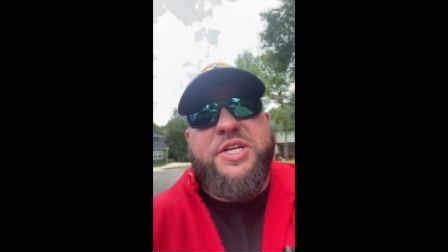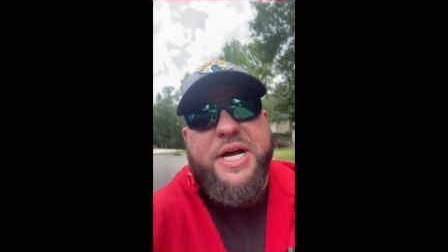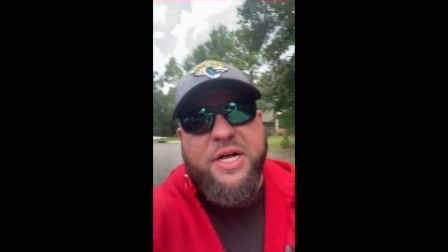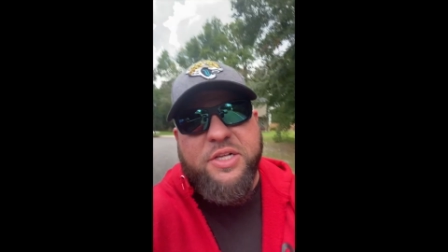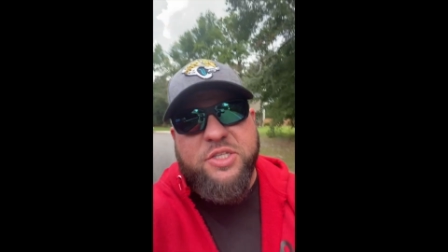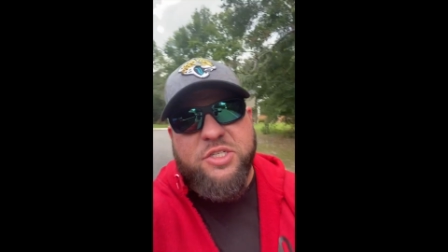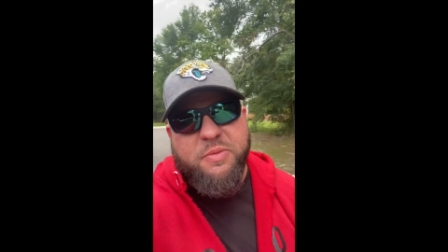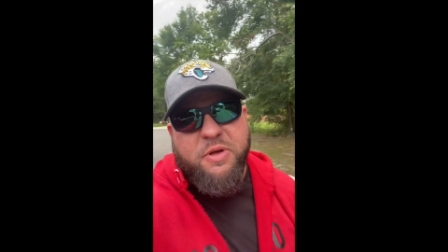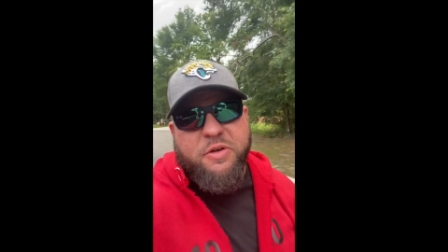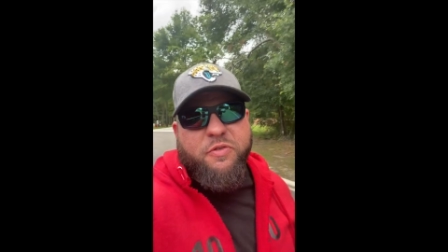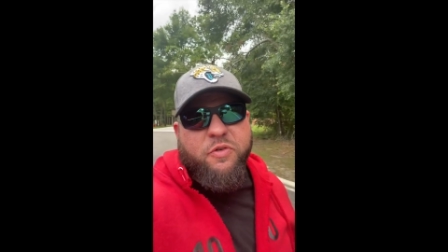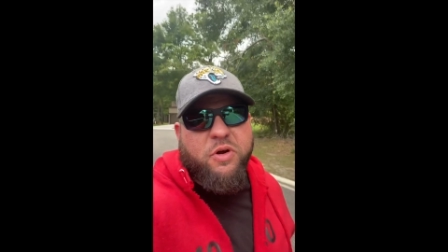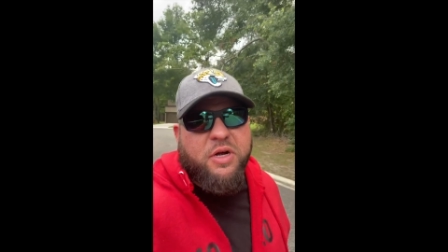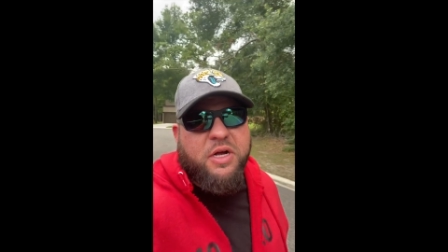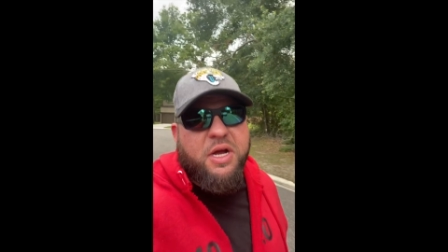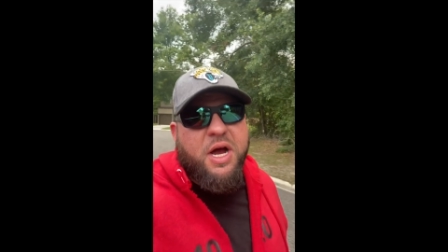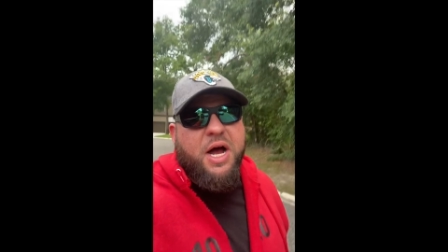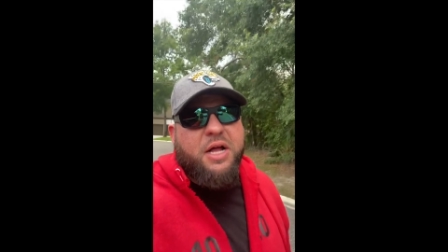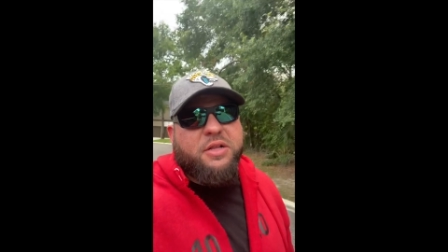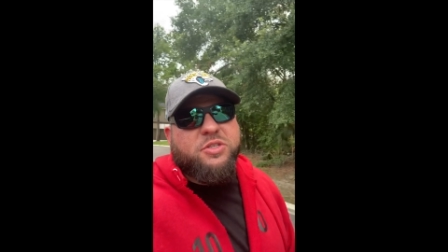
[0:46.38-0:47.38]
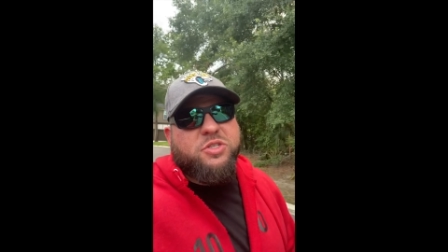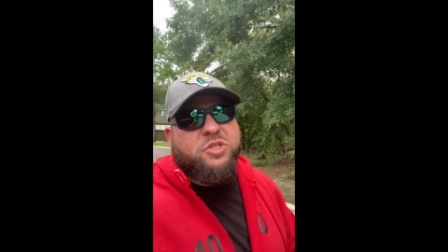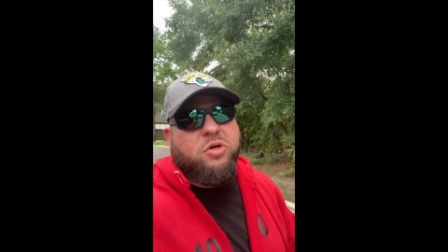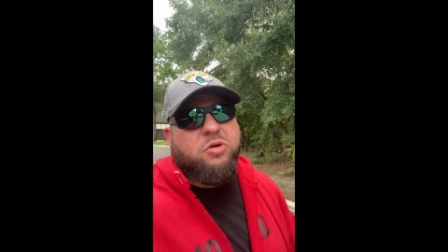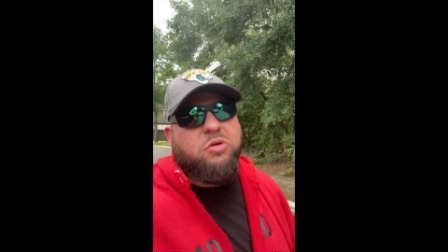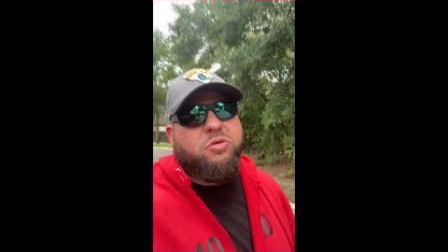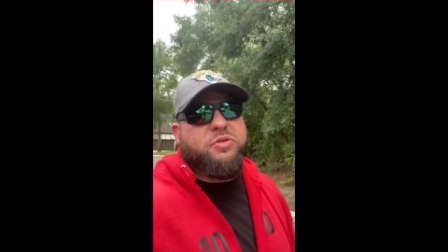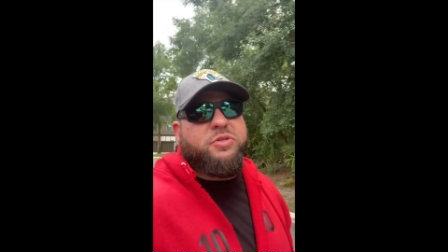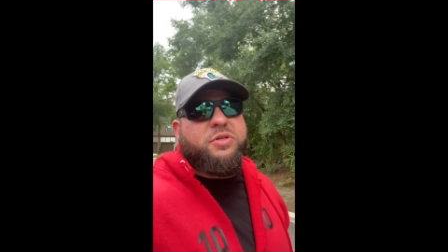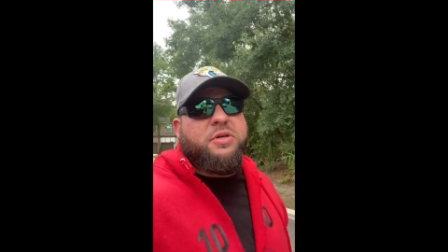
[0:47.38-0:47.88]
out to me for a
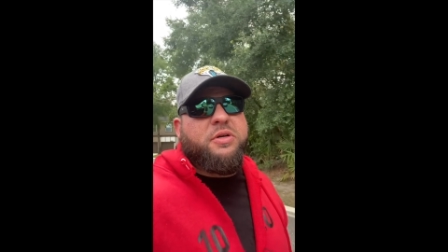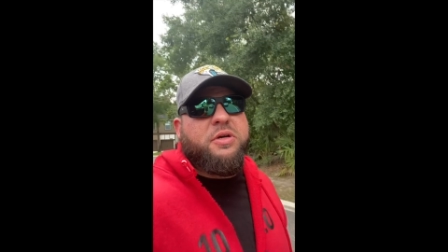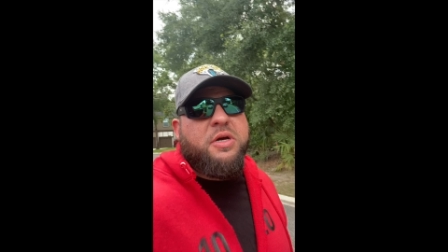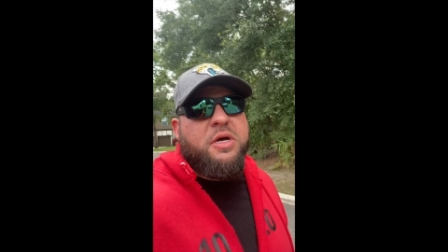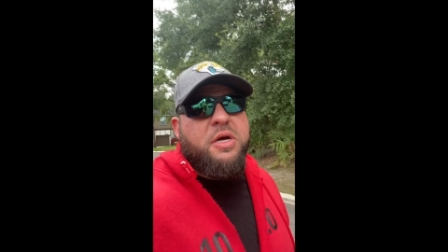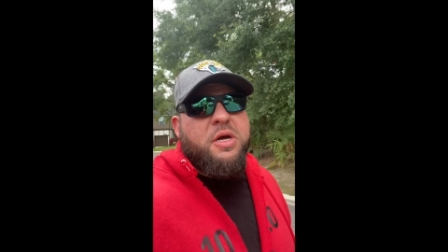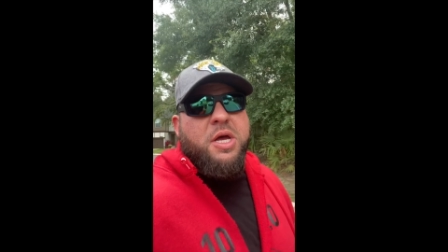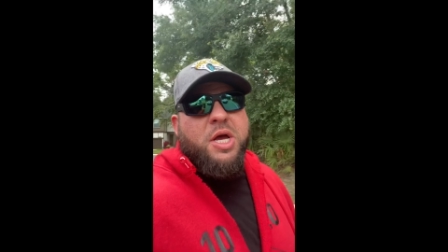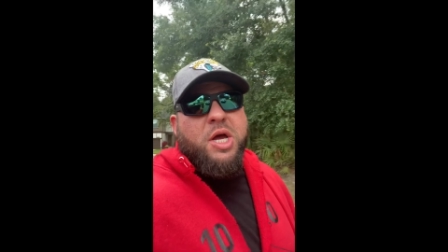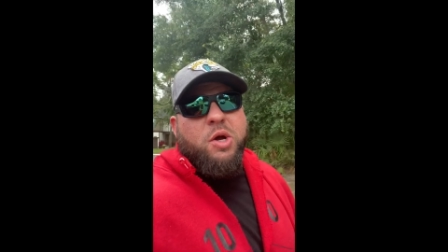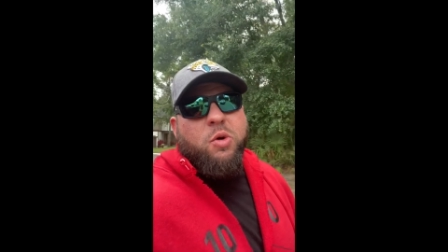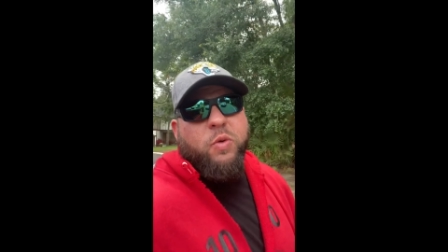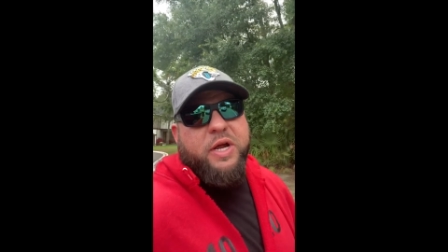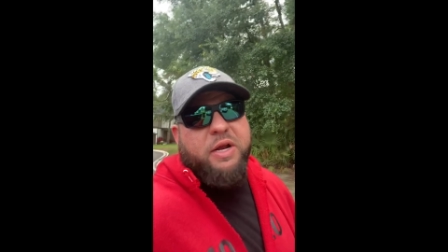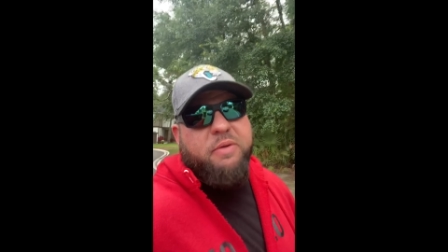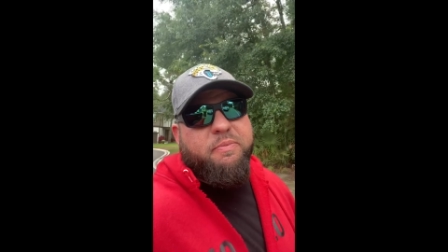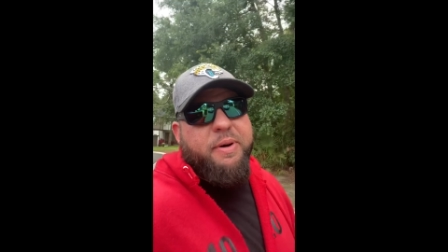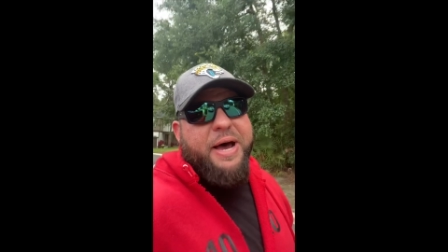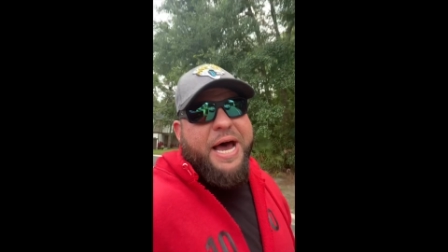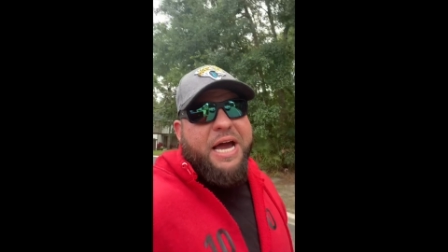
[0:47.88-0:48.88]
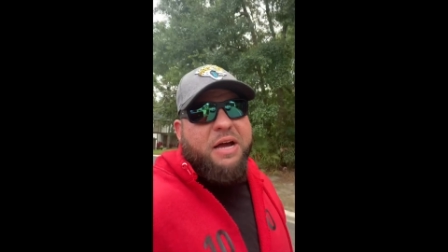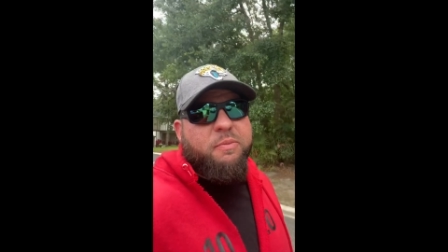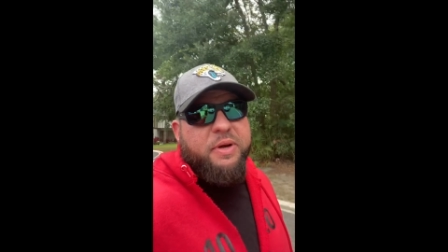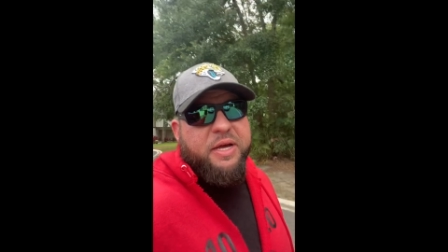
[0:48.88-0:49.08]
consult, read back